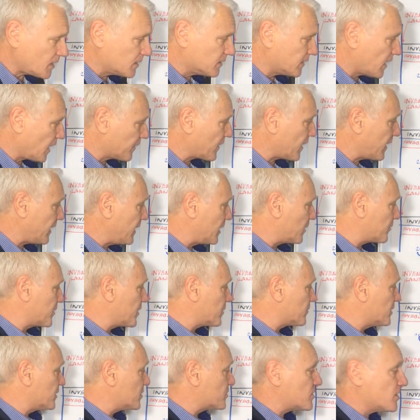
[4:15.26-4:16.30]
Another
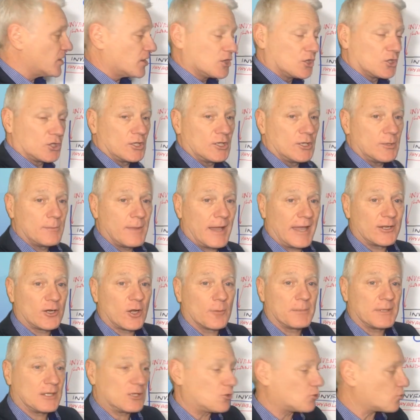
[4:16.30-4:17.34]
area is you may
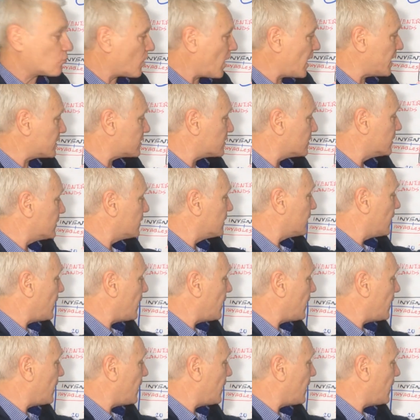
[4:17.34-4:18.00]
not be great